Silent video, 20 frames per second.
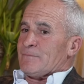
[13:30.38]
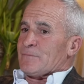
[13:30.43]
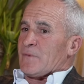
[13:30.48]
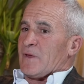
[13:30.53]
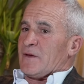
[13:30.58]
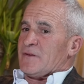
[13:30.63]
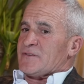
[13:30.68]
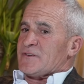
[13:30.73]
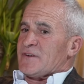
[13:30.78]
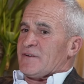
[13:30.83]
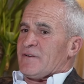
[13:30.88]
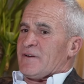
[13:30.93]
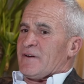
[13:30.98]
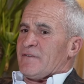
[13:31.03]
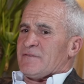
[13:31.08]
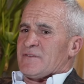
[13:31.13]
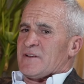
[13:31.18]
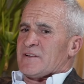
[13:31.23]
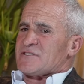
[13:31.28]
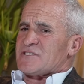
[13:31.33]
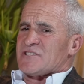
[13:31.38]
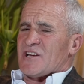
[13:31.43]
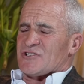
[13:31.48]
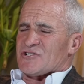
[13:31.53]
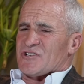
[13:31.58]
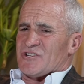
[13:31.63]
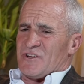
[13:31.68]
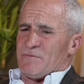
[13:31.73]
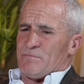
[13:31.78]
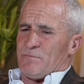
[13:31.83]
It's
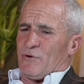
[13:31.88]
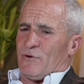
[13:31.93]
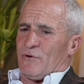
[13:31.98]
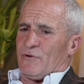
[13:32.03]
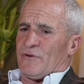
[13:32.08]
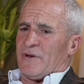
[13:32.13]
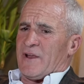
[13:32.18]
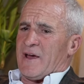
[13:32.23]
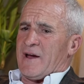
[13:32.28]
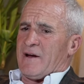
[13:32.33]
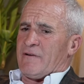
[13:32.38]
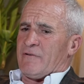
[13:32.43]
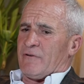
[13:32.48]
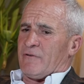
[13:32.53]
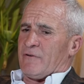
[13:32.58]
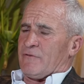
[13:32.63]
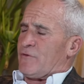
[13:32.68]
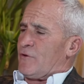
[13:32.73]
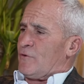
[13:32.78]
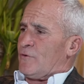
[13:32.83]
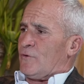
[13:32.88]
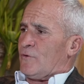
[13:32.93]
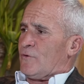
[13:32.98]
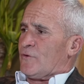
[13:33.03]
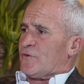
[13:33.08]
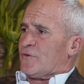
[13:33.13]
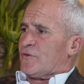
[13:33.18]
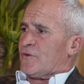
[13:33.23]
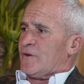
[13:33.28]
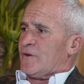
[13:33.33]
such an important area of the horse.